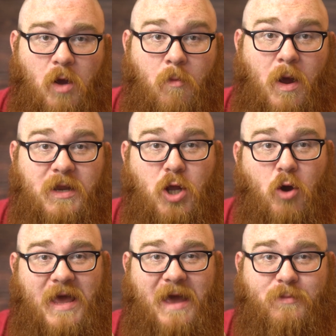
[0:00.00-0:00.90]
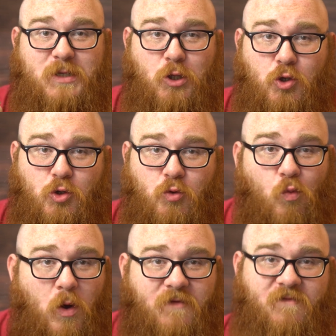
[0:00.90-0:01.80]
Armani Code Absolute,
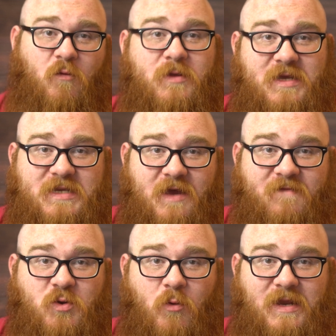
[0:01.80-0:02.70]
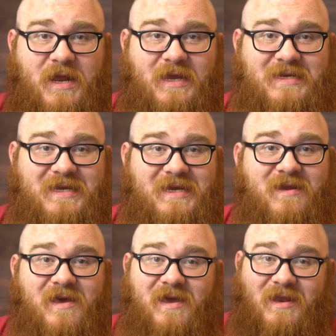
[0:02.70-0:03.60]
wonderful release of 2019.
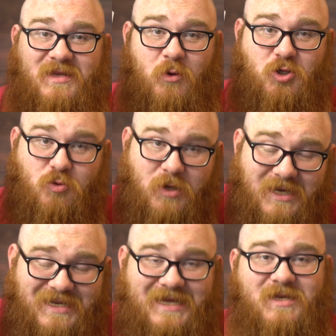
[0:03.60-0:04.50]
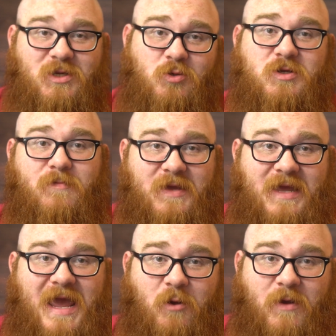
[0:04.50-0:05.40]
It is going to continue to
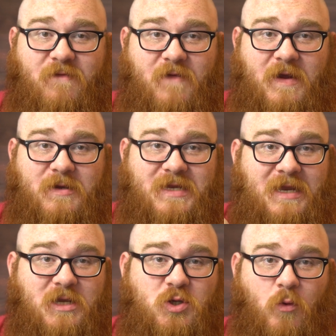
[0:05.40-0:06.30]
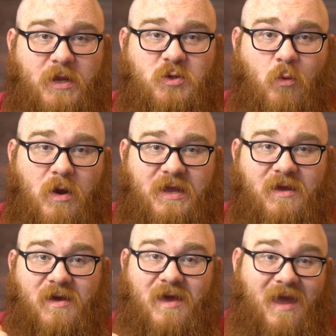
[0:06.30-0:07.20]
be a great fragrance into 2020,
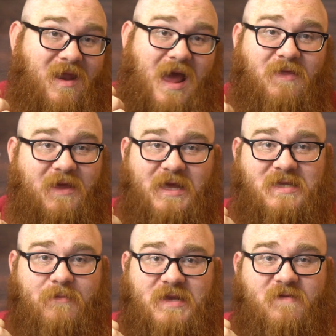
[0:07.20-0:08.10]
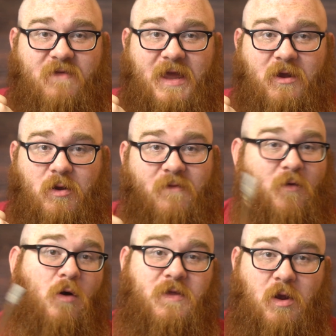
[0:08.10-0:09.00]
and I think it's the best flanker of
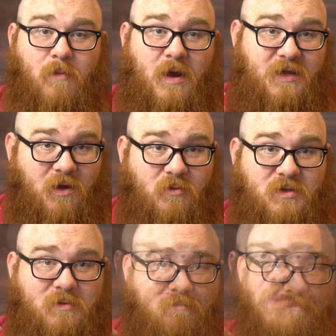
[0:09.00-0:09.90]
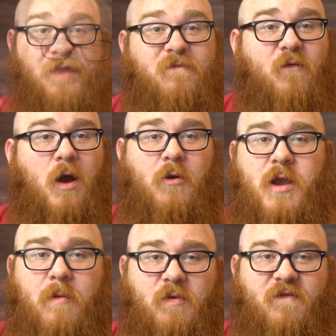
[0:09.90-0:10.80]
all the Armani Codes. And for our
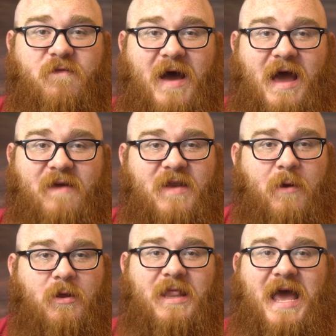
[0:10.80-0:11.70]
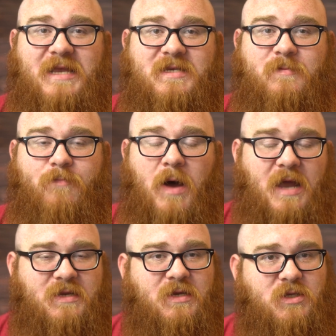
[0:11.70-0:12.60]
number 5 and our last
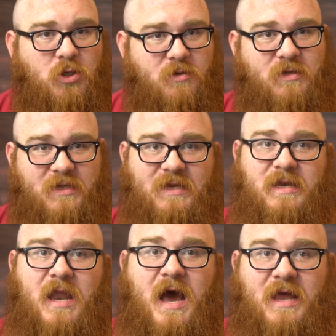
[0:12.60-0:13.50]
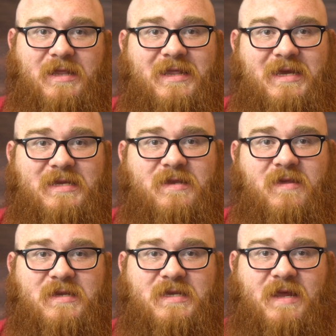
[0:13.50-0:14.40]
spot, certainly not least,
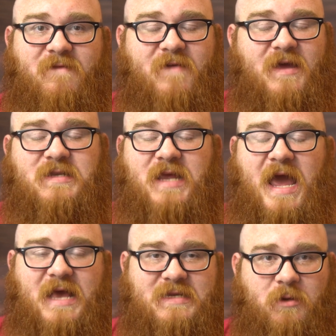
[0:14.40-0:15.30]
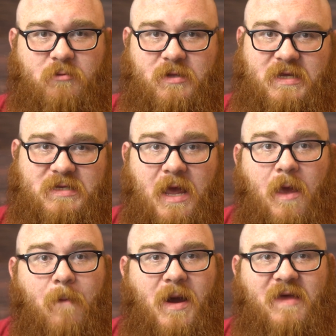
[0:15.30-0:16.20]
this is a fantastic release
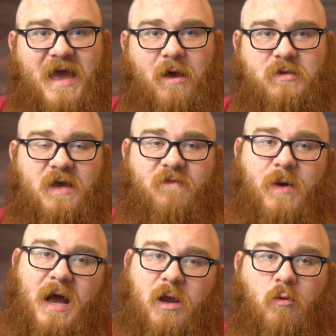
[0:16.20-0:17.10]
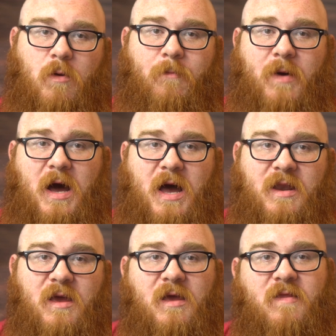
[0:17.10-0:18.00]
by the house of Paco Rabanne.